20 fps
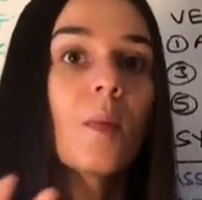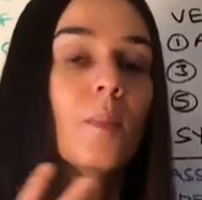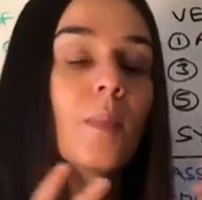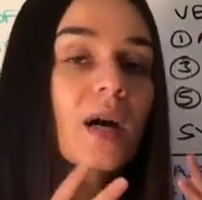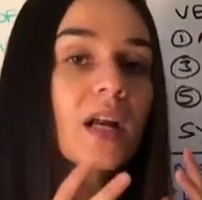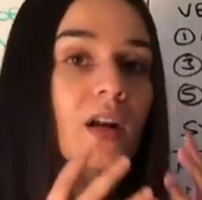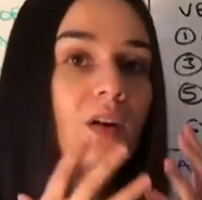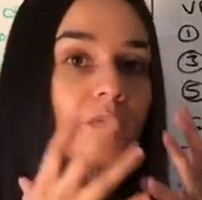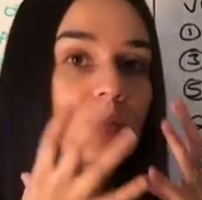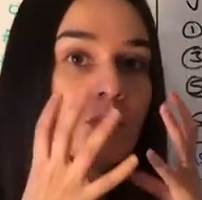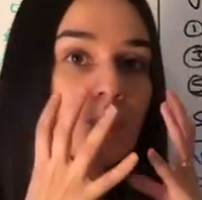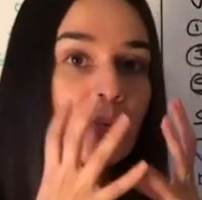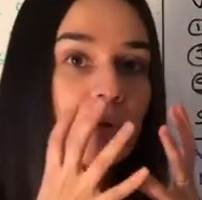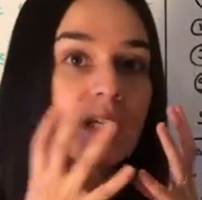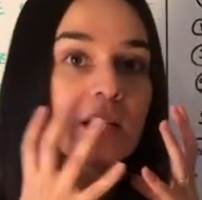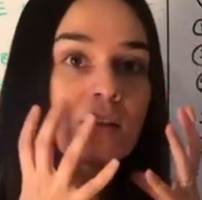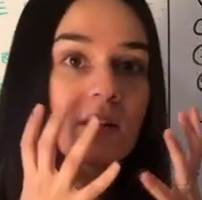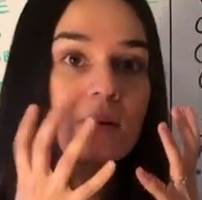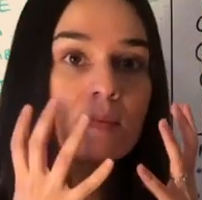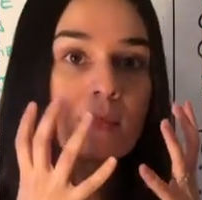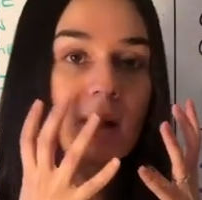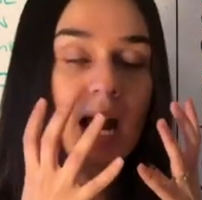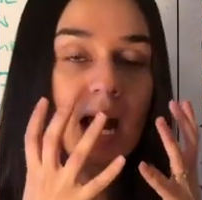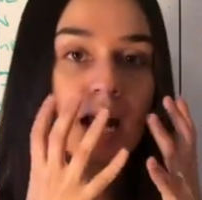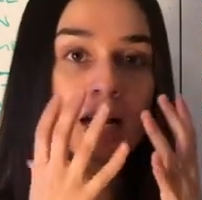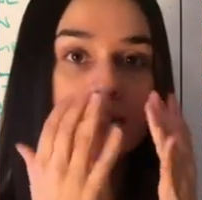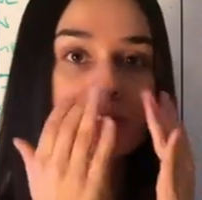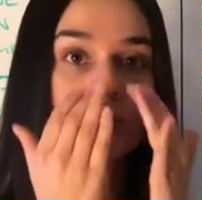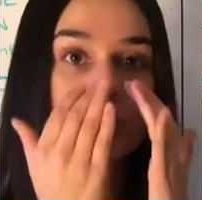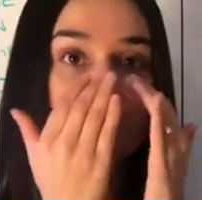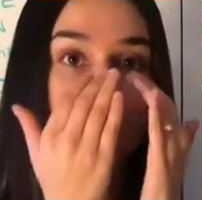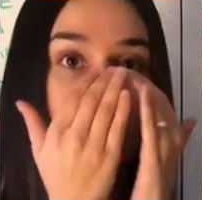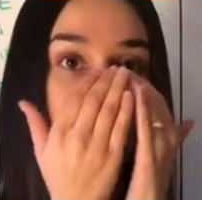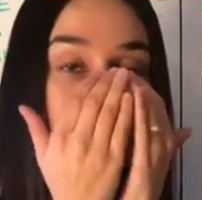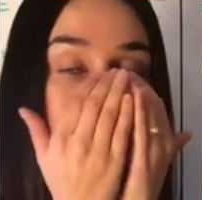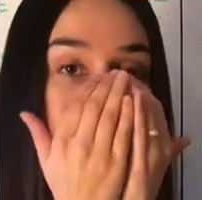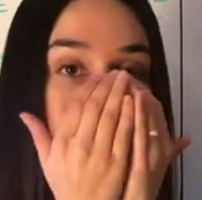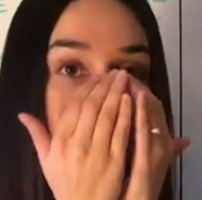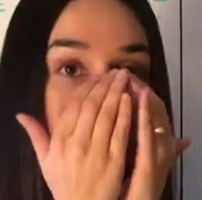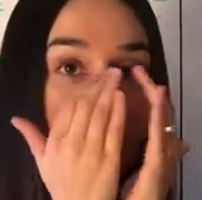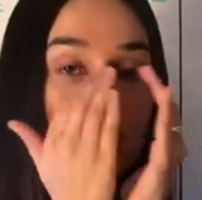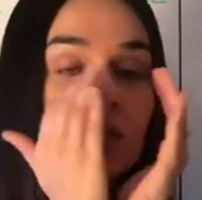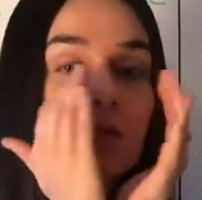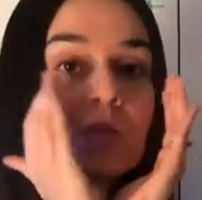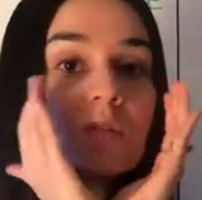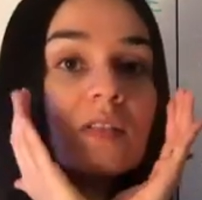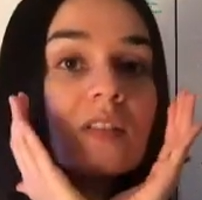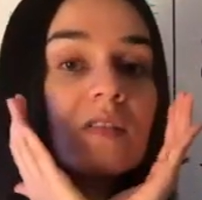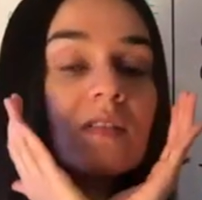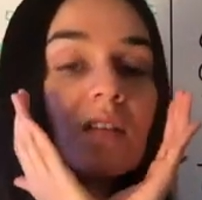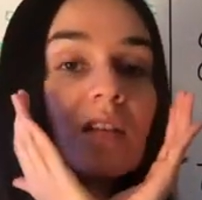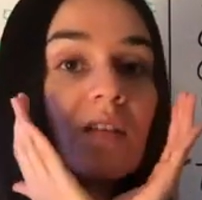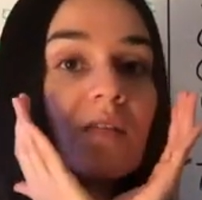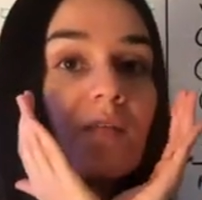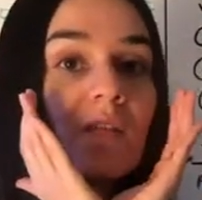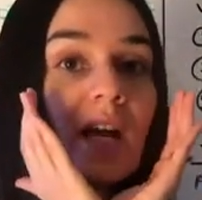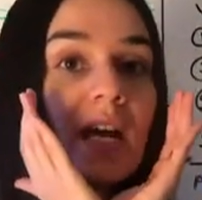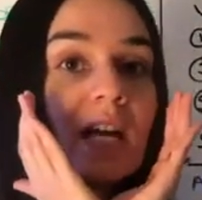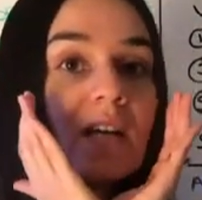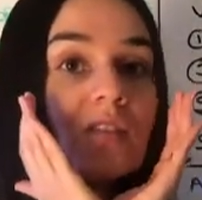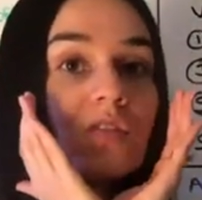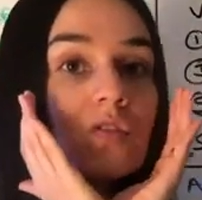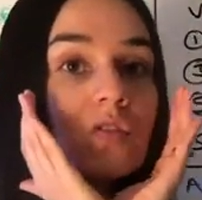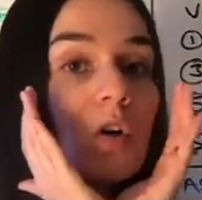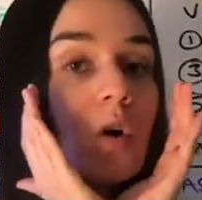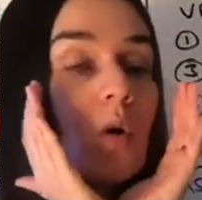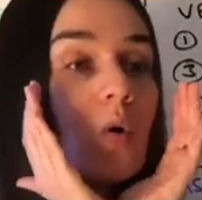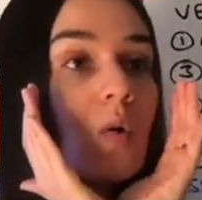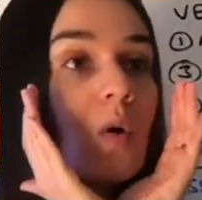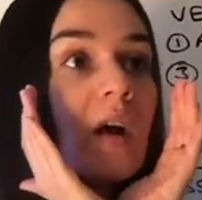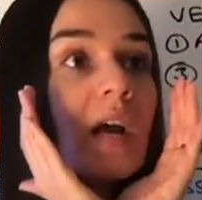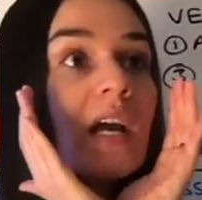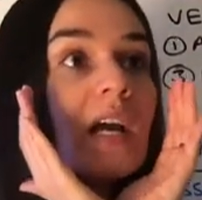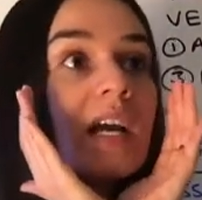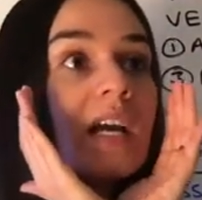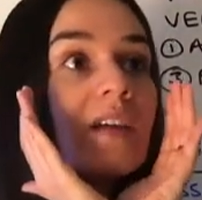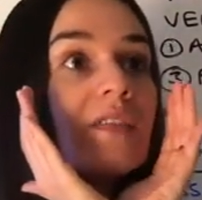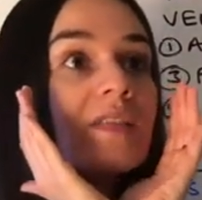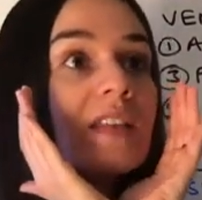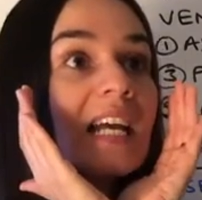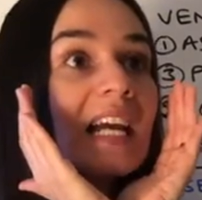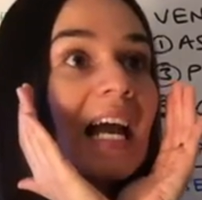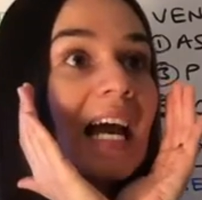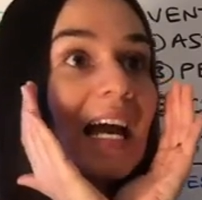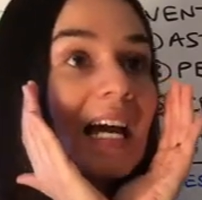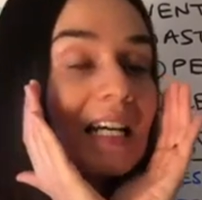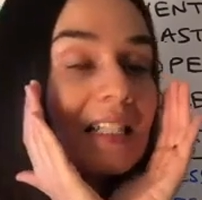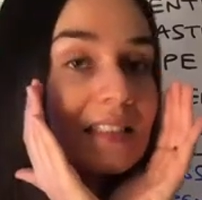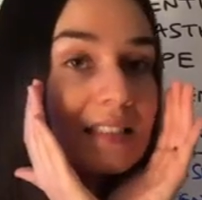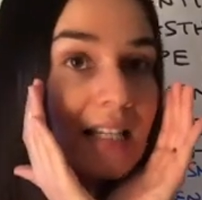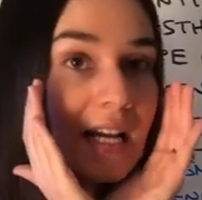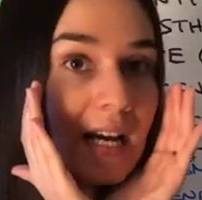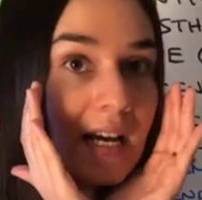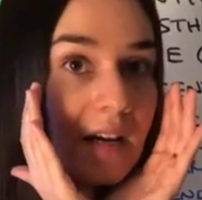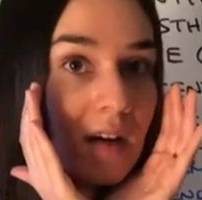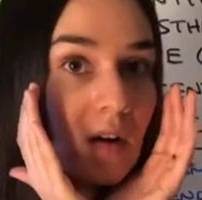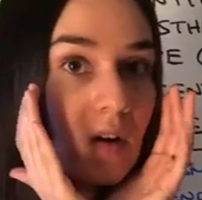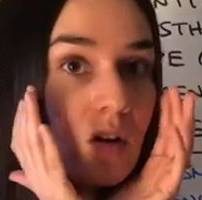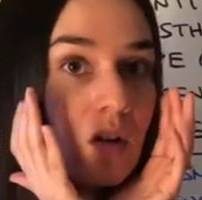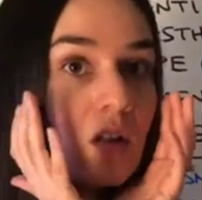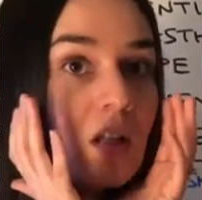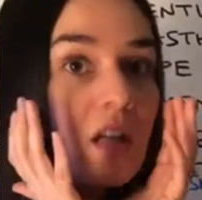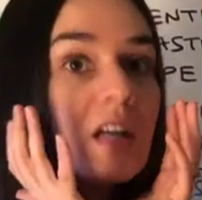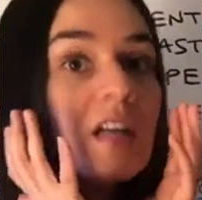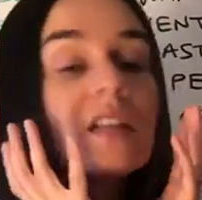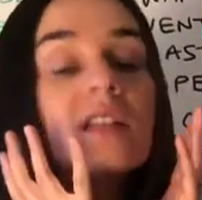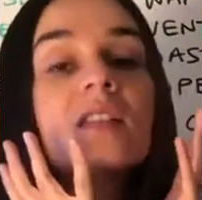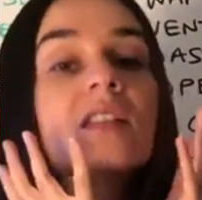But a rebreather mask just is occlusive to the face, so if they exhale,